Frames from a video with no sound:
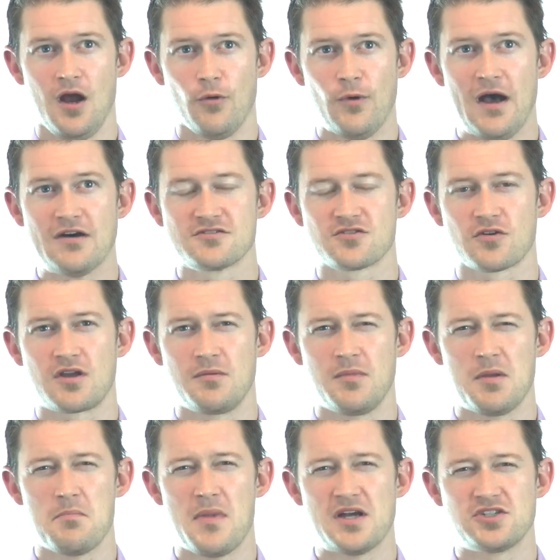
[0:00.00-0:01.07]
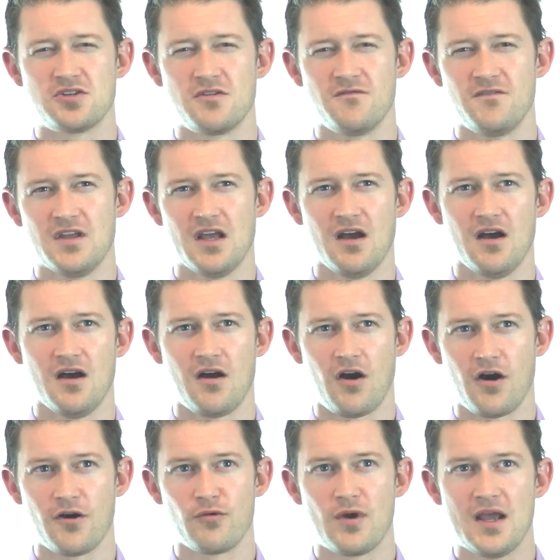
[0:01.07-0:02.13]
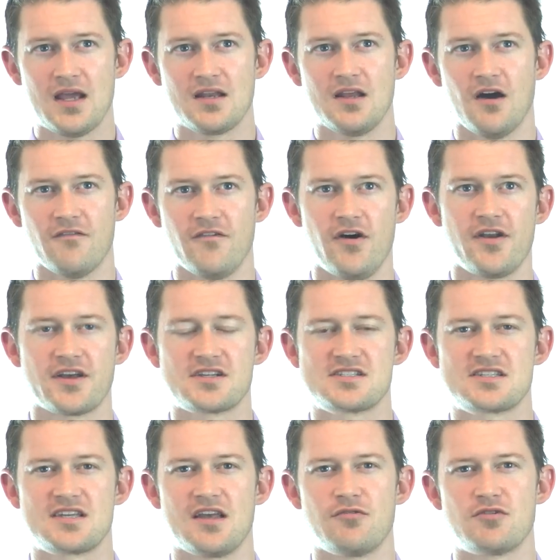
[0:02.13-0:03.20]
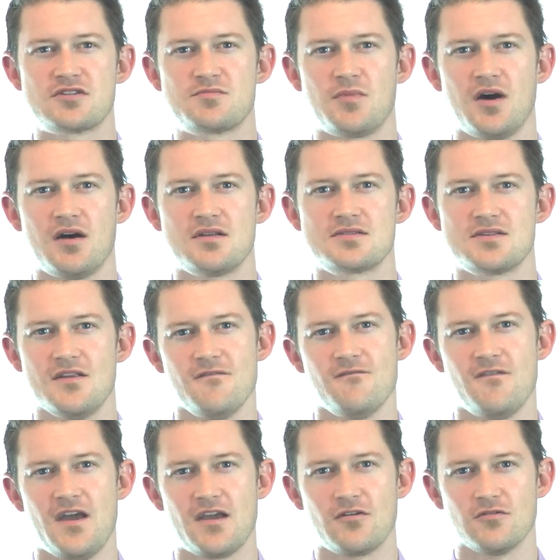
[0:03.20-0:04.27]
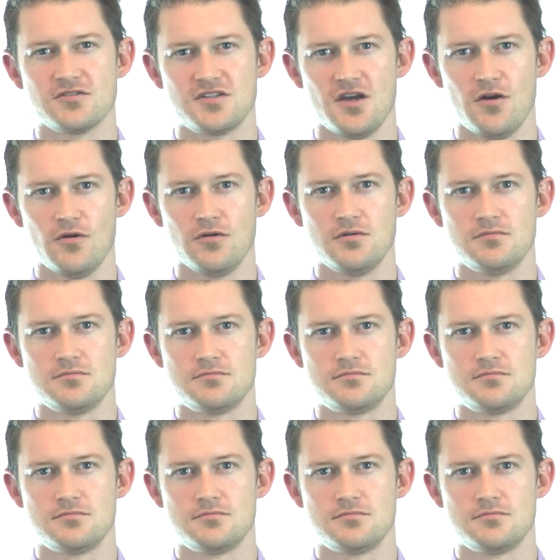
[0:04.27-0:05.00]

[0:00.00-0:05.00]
Arousal can be measured via heart rate, galvanic skin response, and vagal tone.